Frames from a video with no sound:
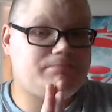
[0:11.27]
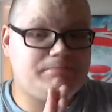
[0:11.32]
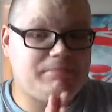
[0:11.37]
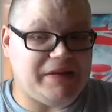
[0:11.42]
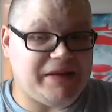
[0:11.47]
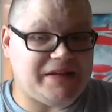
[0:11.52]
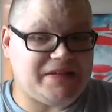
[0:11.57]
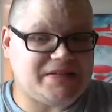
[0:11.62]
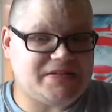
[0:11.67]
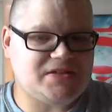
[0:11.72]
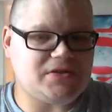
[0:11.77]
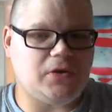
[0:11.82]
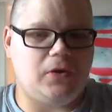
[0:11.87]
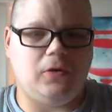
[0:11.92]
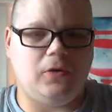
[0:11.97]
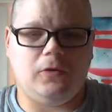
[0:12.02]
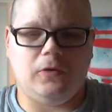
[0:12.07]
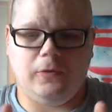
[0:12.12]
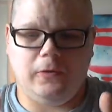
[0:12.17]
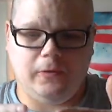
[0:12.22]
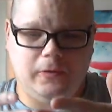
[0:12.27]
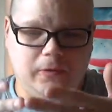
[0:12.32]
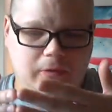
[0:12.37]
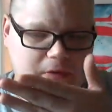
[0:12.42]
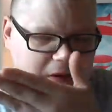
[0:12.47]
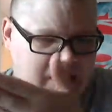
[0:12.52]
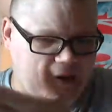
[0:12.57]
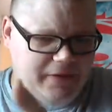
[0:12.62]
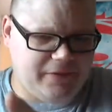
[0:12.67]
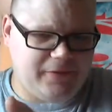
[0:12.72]
picks
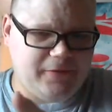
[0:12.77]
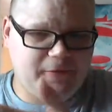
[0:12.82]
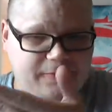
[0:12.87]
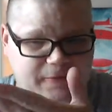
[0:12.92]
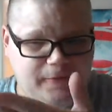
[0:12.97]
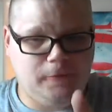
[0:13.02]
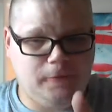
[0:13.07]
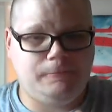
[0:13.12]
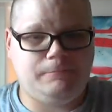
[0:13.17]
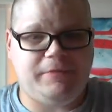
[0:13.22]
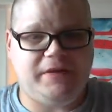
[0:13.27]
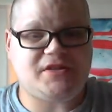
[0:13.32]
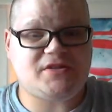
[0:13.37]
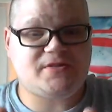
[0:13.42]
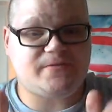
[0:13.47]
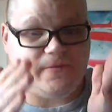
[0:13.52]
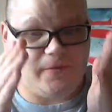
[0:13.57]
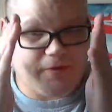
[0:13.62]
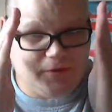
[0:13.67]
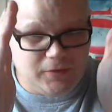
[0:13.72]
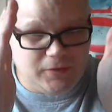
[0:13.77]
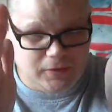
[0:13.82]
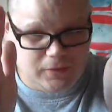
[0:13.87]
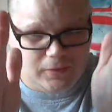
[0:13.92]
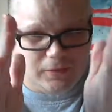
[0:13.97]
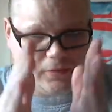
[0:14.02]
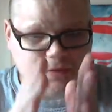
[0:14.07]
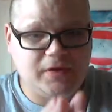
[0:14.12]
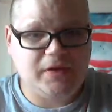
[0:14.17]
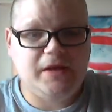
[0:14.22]
or other film picks for
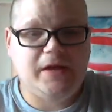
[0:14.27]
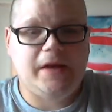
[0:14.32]
you,